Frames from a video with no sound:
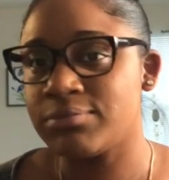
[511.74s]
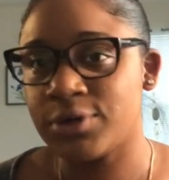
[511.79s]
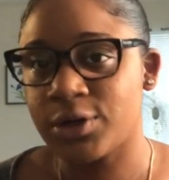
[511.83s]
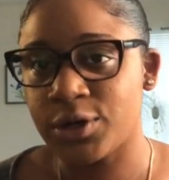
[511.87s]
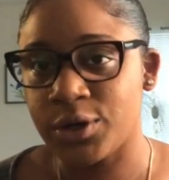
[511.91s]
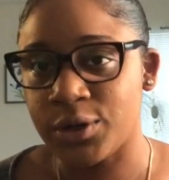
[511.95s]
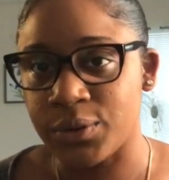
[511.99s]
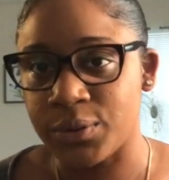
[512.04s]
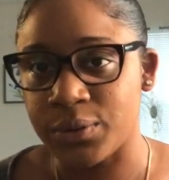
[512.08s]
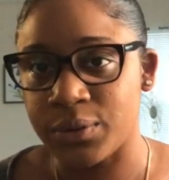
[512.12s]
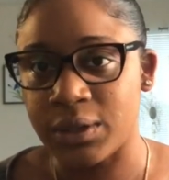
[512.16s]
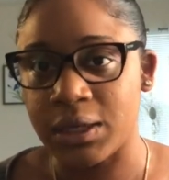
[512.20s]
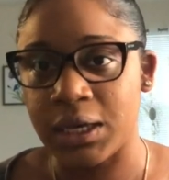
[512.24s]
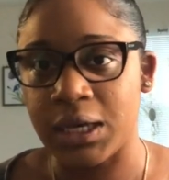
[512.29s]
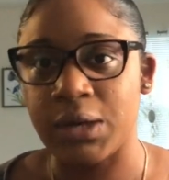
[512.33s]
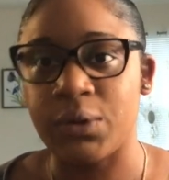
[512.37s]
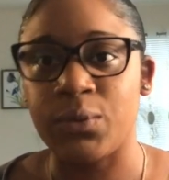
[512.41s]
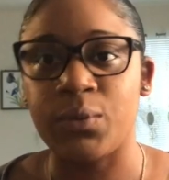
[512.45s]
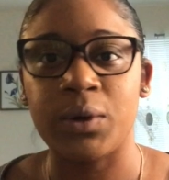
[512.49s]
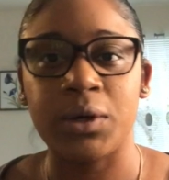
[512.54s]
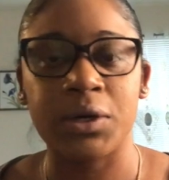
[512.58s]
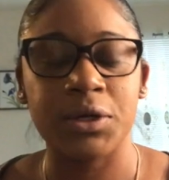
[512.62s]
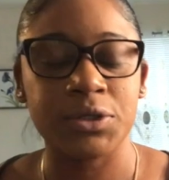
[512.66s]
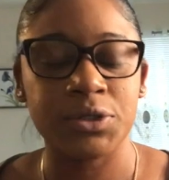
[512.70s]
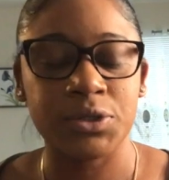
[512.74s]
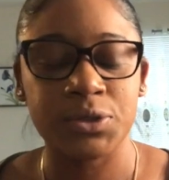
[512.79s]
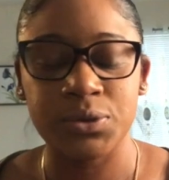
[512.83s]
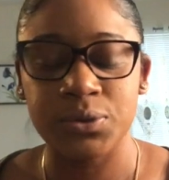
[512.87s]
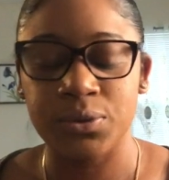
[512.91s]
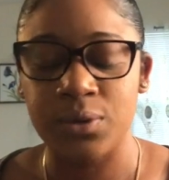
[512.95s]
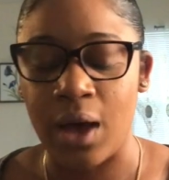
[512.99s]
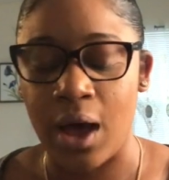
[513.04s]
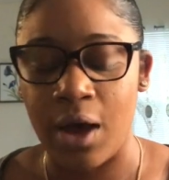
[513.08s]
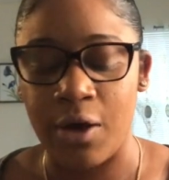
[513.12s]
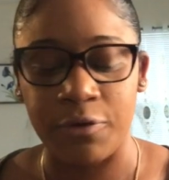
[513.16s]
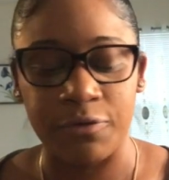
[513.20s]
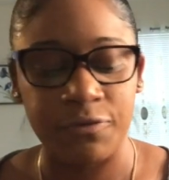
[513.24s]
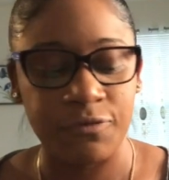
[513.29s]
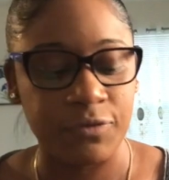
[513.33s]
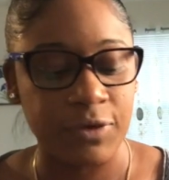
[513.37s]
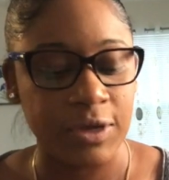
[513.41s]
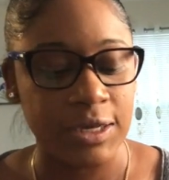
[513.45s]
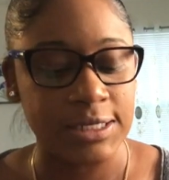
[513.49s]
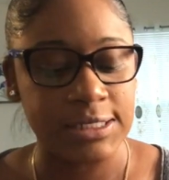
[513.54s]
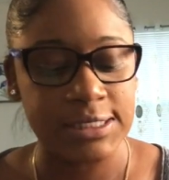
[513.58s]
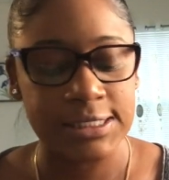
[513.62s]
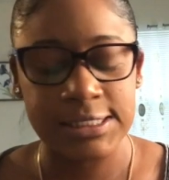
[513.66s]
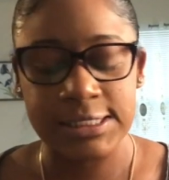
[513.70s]
clothing one or two
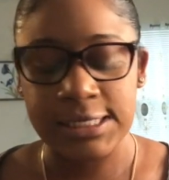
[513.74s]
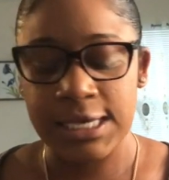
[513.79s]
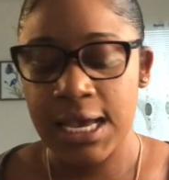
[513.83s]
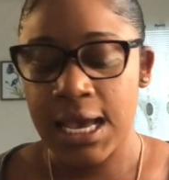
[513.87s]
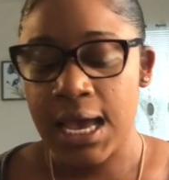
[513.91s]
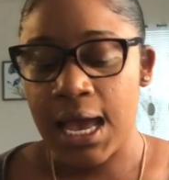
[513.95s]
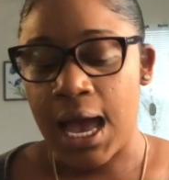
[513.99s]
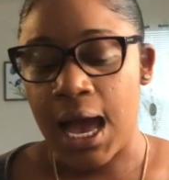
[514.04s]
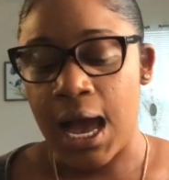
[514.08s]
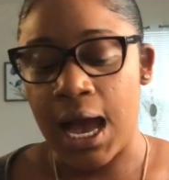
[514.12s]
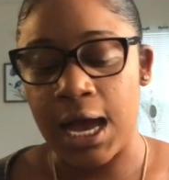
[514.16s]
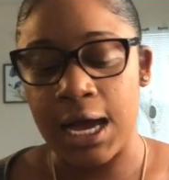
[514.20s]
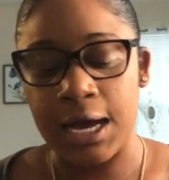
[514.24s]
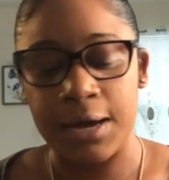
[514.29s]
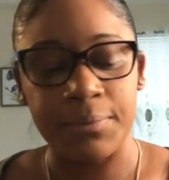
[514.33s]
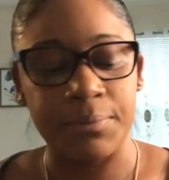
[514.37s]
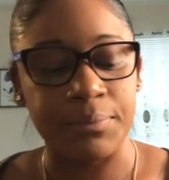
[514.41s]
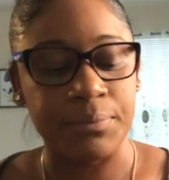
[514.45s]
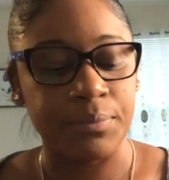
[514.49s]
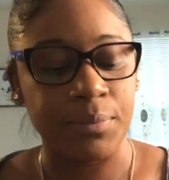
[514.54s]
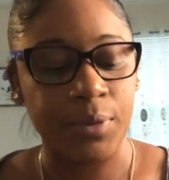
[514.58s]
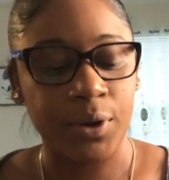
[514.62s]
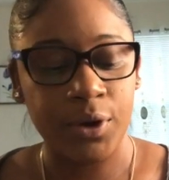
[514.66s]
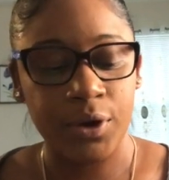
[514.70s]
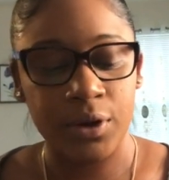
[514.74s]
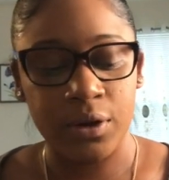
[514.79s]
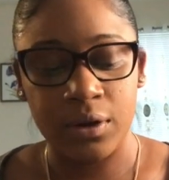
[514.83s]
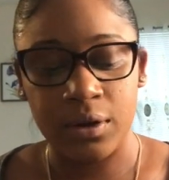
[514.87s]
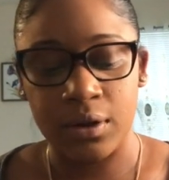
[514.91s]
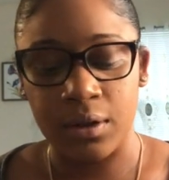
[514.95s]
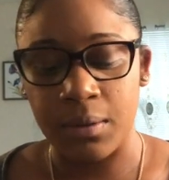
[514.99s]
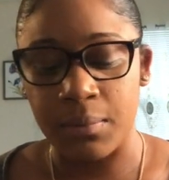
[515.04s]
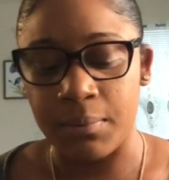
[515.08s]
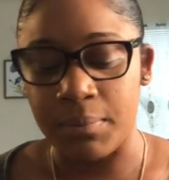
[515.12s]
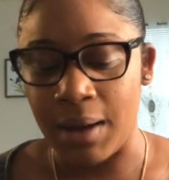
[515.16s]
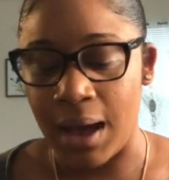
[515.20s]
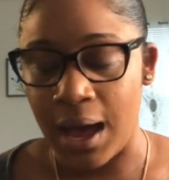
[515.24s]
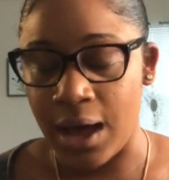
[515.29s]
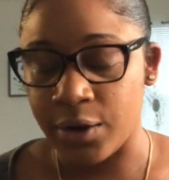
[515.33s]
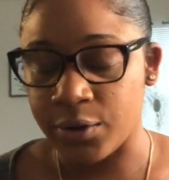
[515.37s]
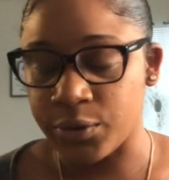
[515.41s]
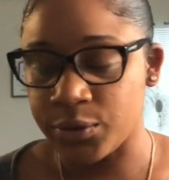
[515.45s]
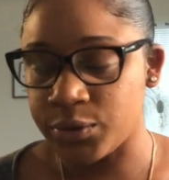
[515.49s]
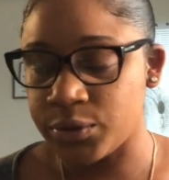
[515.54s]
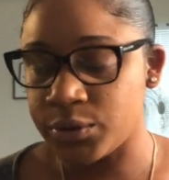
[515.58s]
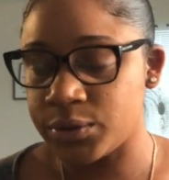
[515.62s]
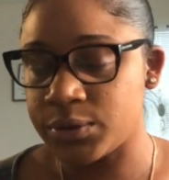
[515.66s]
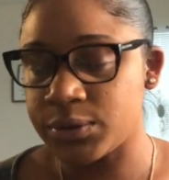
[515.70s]
outfits um
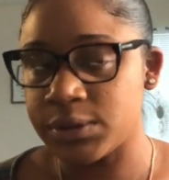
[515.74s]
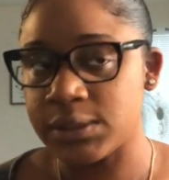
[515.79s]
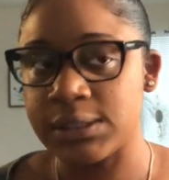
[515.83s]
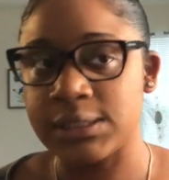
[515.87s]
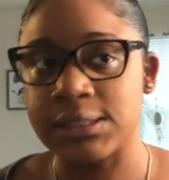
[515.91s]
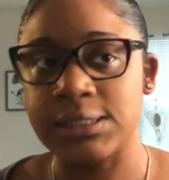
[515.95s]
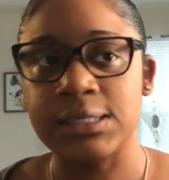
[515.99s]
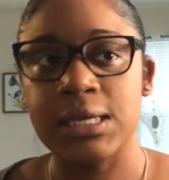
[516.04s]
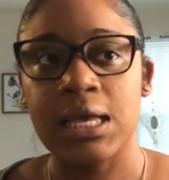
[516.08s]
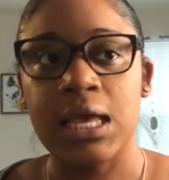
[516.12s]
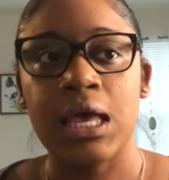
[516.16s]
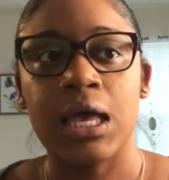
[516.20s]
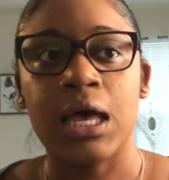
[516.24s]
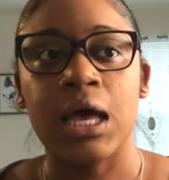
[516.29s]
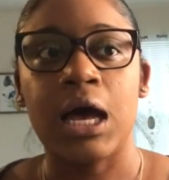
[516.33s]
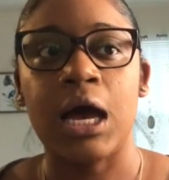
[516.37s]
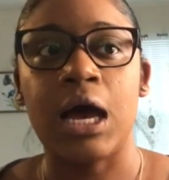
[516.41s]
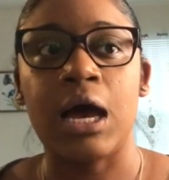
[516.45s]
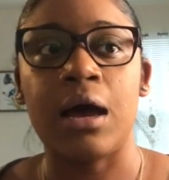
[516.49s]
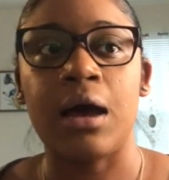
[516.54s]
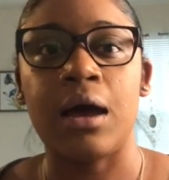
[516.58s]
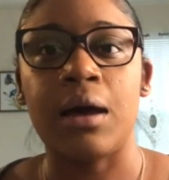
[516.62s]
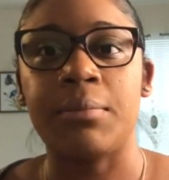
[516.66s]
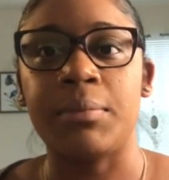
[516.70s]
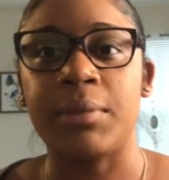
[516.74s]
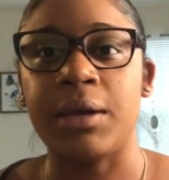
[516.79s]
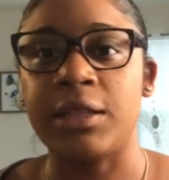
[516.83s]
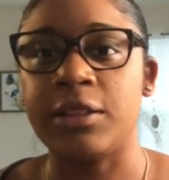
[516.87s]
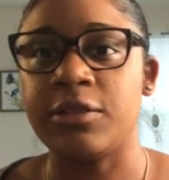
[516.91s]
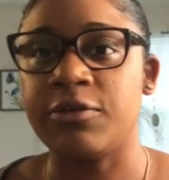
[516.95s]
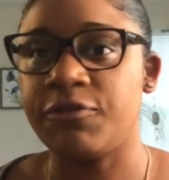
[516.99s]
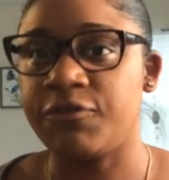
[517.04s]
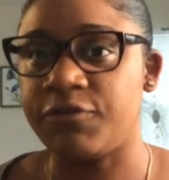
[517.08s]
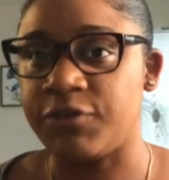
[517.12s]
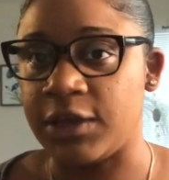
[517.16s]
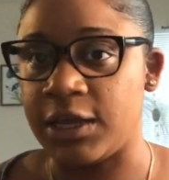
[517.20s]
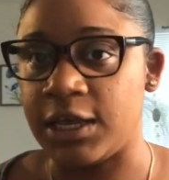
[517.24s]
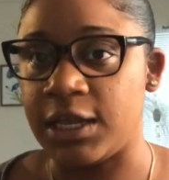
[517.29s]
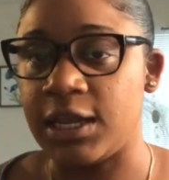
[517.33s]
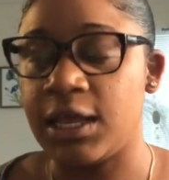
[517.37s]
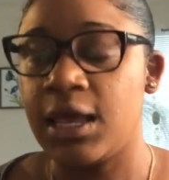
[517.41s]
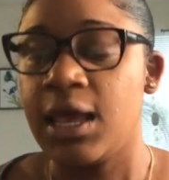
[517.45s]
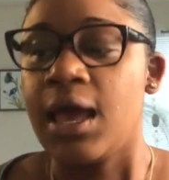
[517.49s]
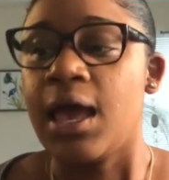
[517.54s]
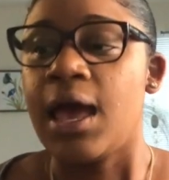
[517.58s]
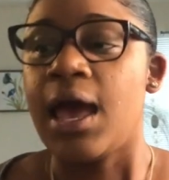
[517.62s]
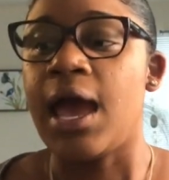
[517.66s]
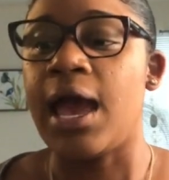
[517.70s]
bottles um and the feed
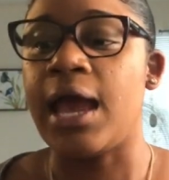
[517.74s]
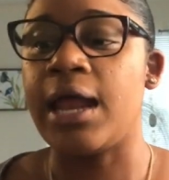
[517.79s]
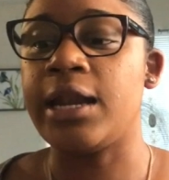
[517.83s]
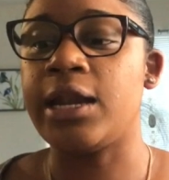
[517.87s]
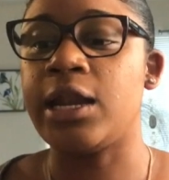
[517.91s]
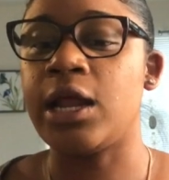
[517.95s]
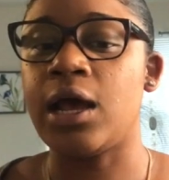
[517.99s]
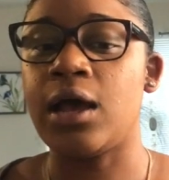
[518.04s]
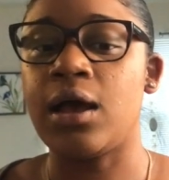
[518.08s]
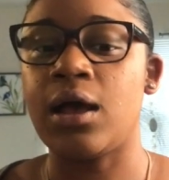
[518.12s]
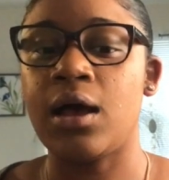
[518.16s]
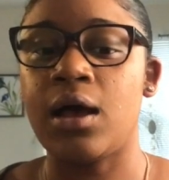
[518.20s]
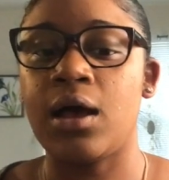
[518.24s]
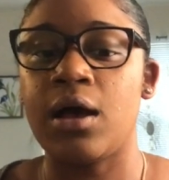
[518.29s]
and